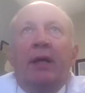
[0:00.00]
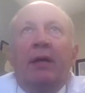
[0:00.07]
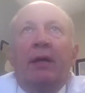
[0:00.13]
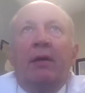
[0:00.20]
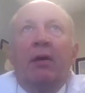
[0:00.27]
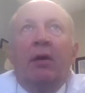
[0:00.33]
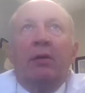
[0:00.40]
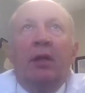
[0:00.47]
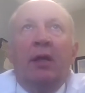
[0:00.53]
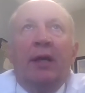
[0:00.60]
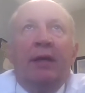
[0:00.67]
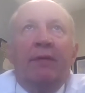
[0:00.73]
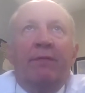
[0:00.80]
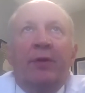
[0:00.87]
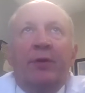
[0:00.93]

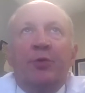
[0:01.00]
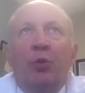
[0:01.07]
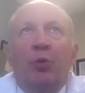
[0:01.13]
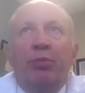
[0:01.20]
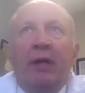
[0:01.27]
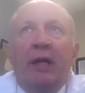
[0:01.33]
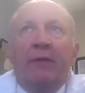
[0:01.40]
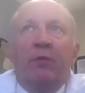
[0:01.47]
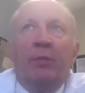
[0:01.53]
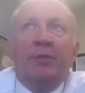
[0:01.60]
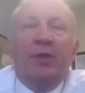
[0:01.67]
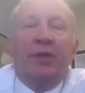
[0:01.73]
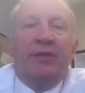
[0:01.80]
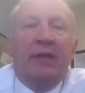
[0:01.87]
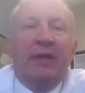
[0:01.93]
online virtual
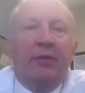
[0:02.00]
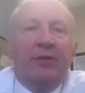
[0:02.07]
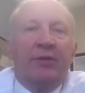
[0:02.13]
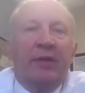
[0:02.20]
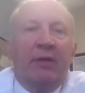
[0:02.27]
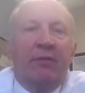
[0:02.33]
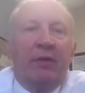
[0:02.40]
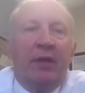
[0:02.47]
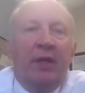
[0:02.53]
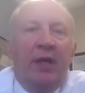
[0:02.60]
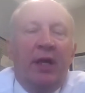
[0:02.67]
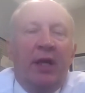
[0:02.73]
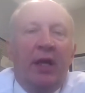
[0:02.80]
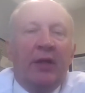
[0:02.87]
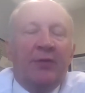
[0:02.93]
platforms, et cetera, et cetera.
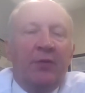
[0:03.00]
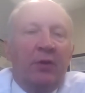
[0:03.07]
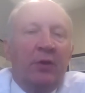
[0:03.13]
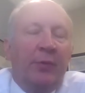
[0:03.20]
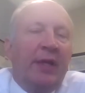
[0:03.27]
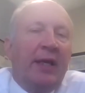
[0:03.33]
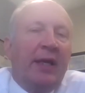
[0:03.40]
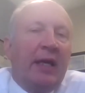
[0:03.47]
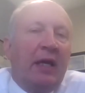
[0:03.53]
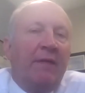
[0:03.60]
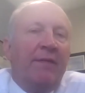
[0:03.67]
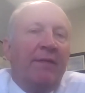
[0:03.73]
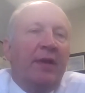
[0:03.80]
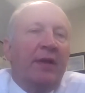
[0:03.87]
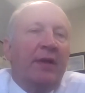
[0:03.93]
It's only when you
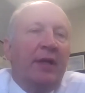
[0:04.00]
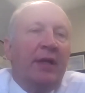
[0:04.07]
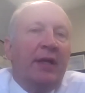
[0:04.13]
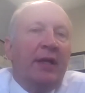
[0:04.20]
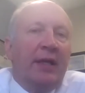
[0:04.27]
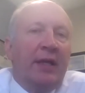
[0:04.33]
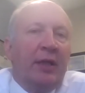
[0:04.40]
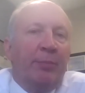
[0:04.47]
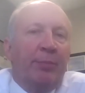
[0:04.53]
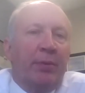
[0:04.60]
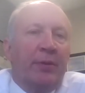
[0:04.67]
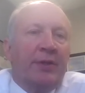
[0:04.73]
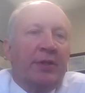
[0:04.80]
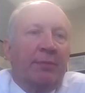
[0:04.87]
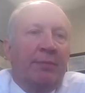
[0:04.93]
have the
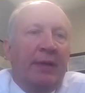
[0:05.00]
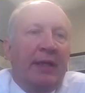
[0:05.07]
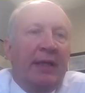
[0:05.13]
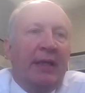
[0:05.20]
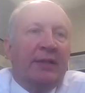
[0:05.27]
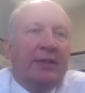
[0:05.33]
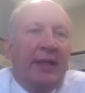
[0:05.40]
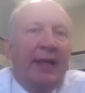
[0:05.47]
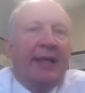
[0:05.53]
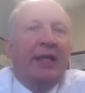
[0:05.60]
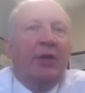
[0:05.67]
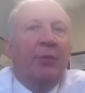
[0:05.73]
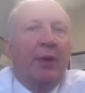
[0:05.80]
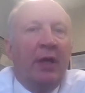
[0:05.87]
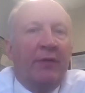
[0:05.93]
in-person meetings taken
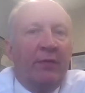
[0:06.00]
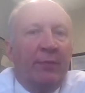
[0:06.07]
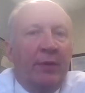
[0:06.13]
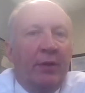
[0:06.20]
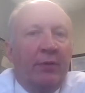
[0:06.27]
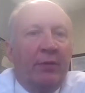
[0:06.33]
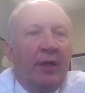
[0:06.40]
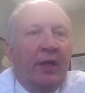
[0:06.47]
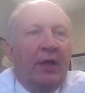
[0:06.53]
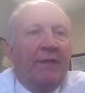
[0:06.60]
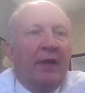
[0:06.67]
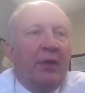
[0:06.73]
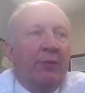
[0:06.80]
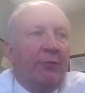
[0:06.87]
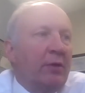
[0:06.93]
away from you
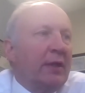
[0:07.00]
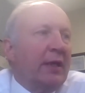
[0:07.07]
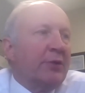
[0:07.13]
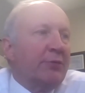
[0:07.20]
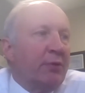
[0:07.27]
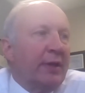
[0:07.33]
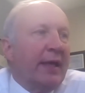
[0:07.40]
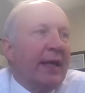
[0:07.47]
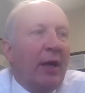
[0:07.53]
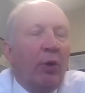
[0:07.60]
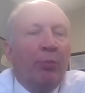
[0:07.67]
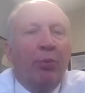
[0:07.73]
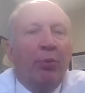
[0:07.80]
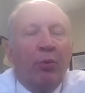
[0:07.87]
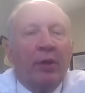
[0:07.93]
that you realize really how
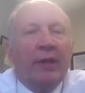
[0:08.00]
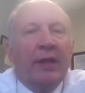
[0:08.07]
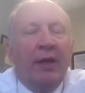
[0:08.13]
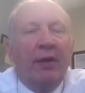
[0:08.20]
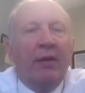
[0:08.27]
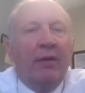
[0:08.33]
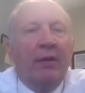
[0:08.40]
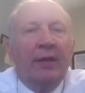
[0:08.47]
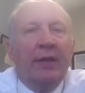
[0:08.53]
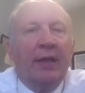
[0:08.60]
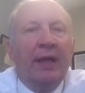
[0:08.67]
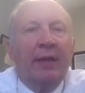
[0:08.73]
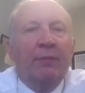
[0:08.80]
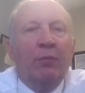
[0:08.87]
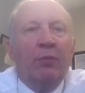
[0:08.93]
important they are.
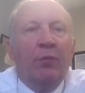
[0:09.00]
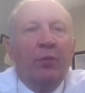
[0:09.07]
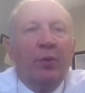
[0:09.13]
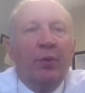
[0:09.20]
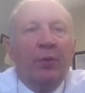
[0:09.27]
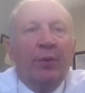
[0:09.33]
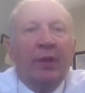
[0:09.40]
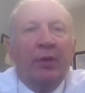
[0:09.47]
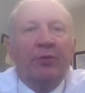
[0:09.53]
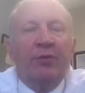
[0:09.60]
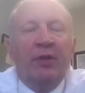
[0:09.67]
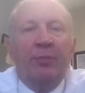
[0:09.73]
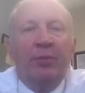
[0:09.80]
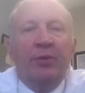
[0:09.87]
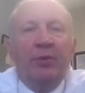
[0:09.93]
And without
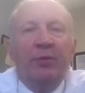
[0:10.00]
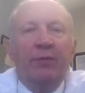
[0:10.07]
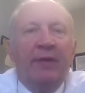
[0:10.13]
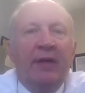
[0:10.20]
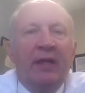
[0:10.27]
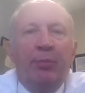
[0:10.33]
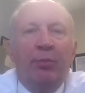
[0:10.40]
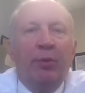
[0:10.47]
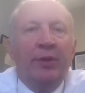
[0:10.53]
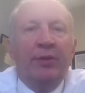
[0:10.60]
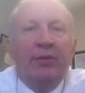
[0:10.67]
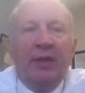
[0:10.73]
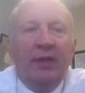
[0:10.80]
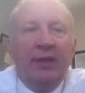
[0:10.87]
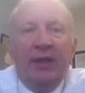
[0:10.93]
trying to put too fine a
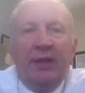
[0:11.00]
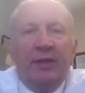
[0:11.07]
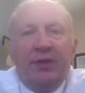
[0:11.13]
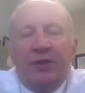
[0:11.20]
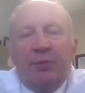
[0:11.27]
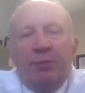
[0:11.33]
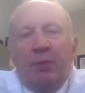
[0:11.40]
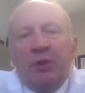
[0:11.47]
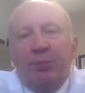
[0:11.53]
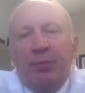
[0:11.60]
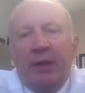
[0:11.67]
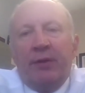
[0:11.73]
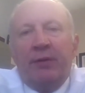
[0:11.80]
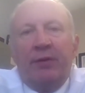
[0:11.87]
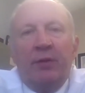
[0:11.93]
point on it, it's just much
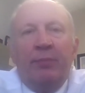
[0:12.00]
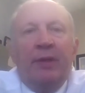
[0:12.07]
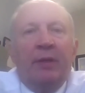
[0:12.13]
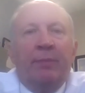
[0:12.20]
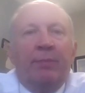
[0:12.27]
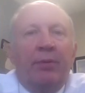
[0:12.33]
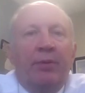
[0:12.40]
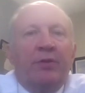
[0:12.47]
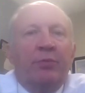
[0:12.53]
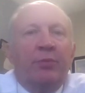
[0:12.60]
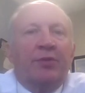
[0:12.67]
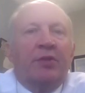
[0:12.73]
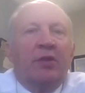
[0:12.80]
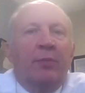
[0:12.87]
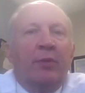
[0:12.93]
better to be in person
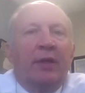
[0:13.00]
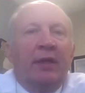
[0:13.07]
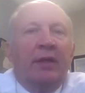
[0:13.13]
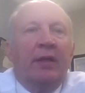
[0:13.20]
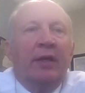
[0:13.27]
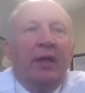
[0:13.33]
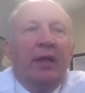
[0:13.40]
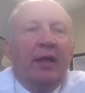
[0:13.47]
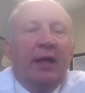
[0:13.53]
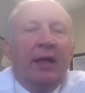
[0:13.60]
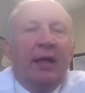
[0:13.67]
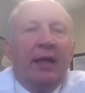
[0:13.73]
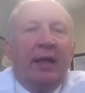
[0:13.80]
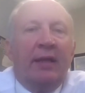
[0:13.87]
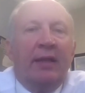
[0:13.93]
with someone. And
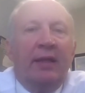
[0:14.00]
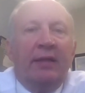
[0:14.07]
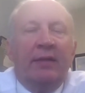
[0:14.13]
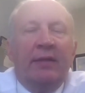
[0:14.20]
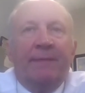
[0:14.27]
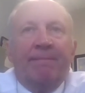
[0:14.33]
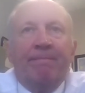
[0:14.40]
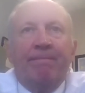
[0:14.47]
I think that